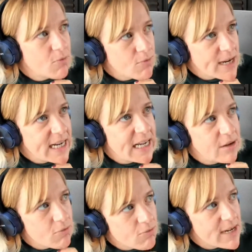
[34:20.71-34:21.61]

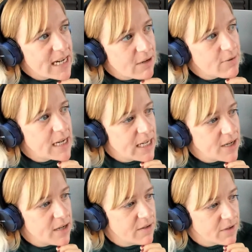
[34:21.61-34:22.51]
really, really, really
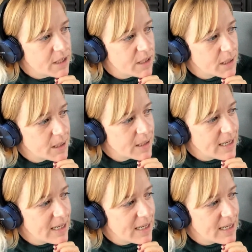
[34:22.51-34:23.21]
nervous